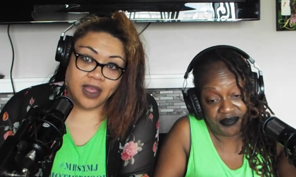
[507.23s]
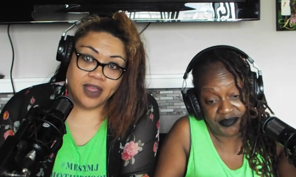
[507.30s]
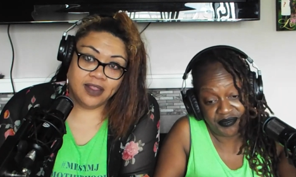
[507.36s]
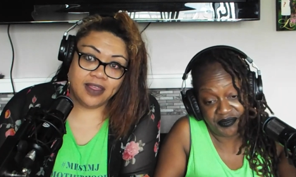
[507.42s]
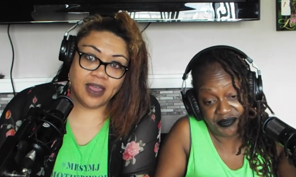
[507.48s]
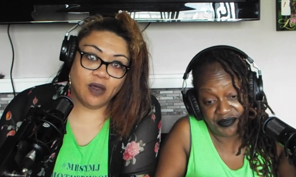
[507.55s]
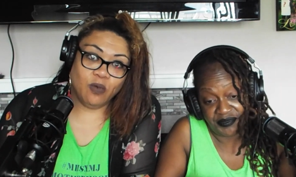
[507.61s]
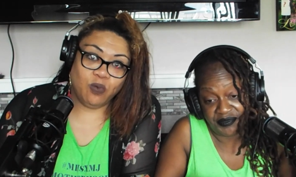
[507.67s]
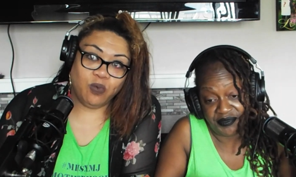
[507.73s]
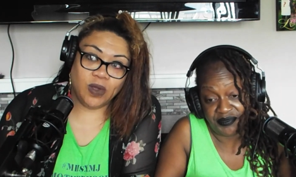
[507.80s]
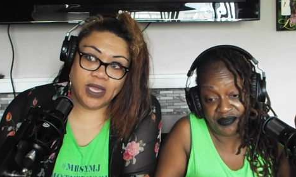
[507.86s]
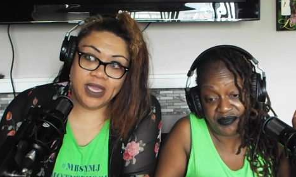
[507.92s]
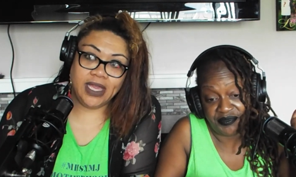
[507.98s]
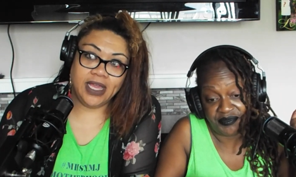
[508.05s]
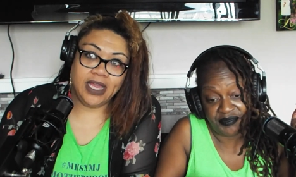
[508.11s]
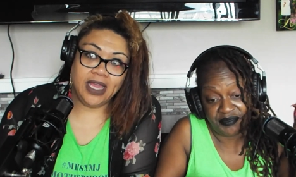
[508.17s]
Speaker 1: that
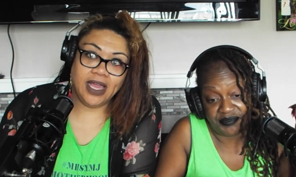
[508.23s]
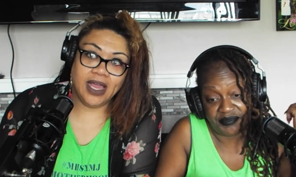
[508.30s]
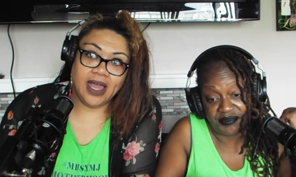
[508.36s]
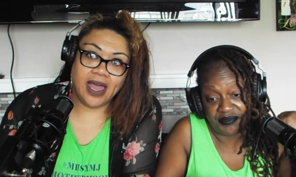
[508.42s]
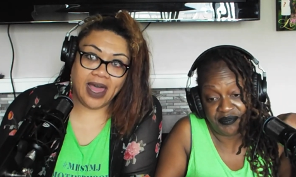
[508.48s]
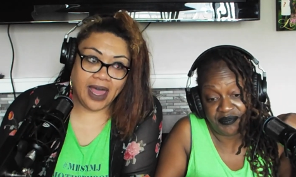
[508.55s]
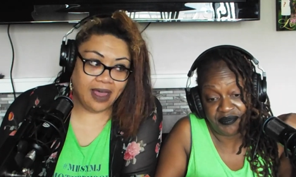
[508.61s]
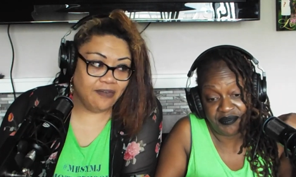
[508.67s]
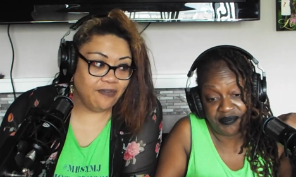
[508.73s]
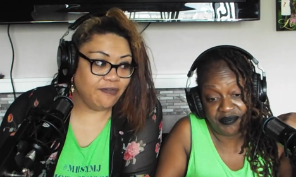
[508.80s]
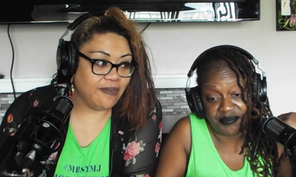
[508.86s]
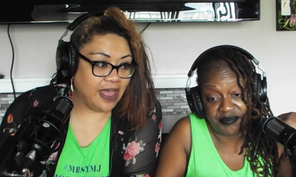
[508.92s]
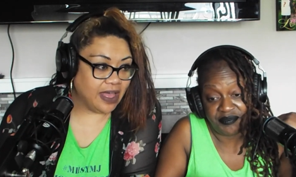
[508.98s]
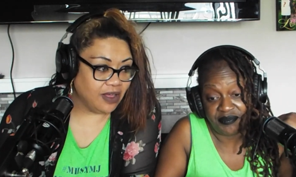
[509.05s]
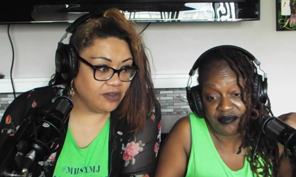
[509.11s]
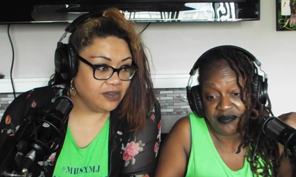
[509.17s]
we have
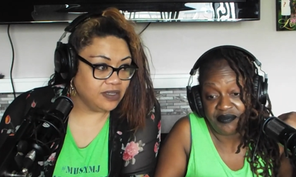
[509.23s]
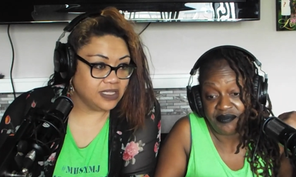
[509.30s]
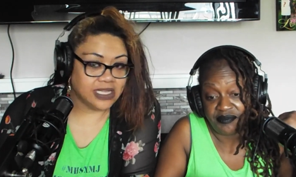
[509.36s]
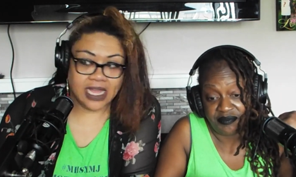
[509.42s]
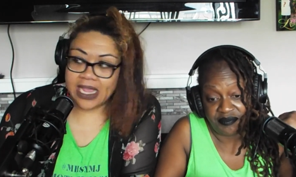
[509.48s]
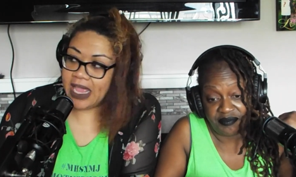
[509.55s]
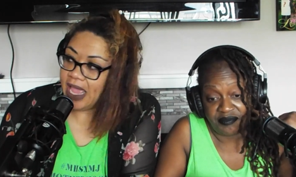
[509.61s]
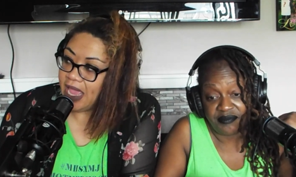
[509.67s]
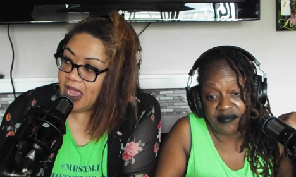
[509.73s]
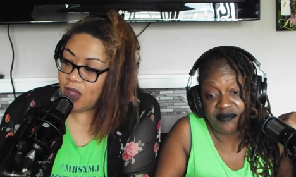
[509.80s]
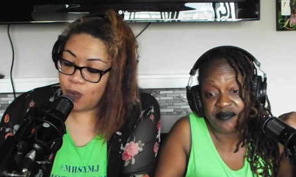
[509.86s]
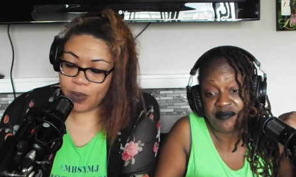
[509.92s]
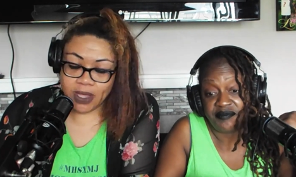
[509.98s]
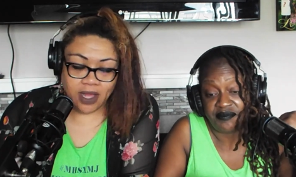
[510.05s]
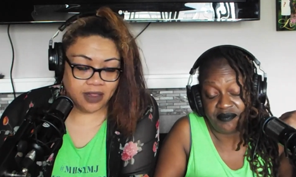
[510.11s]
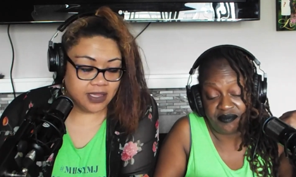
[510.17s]
found like,
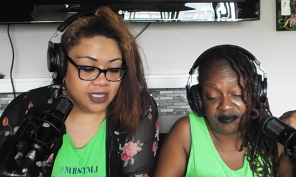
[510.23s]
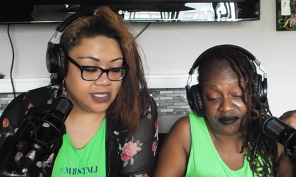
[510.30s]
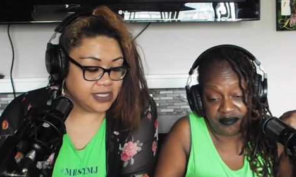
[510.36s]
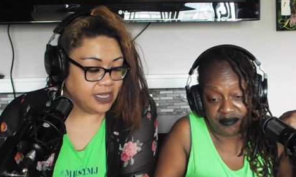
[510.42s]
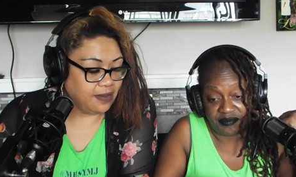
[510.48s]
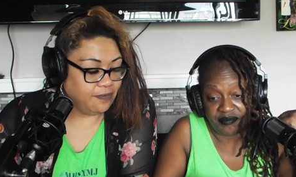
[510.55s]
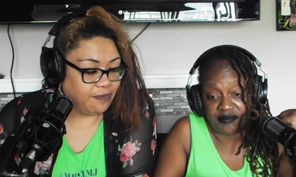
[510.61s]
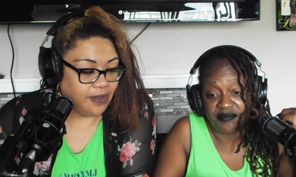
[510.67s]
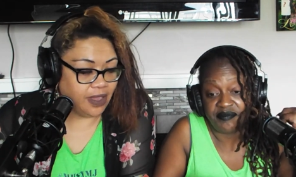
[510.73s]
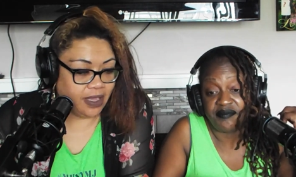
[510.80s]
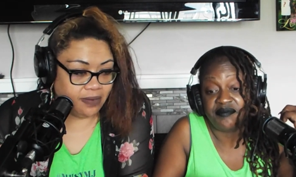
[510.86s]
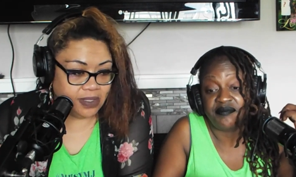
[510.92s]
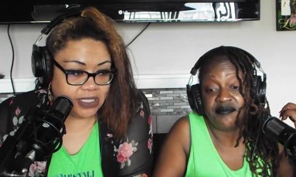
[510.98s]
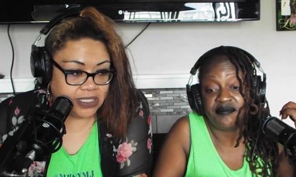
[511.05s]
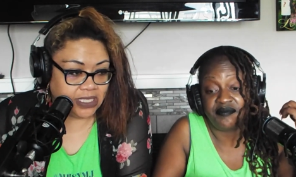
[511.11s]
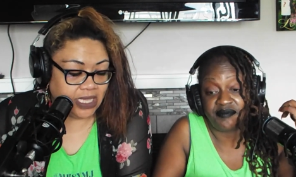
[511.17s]
hey, we on the same
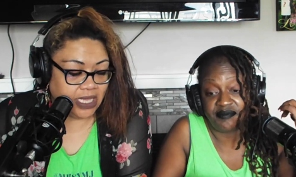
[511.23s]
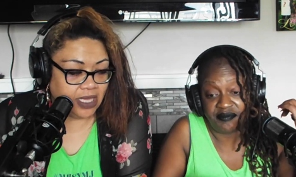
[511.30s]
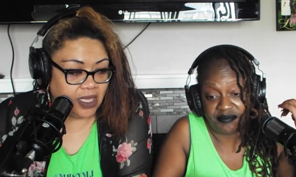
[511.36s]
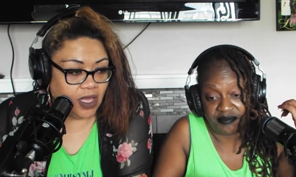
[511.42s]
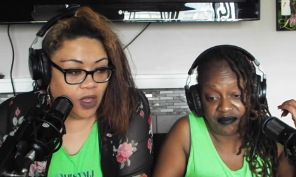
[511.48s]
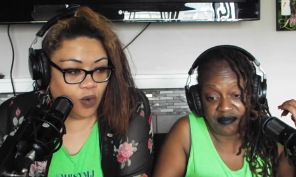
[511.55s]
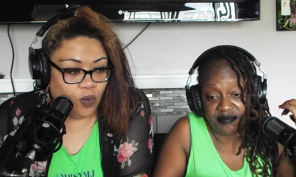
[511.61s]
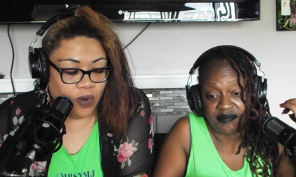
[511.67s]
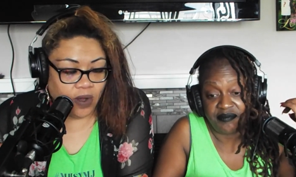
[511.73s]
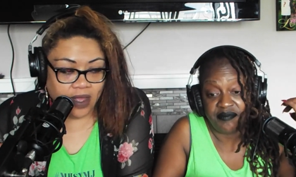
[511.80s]
frequency, we're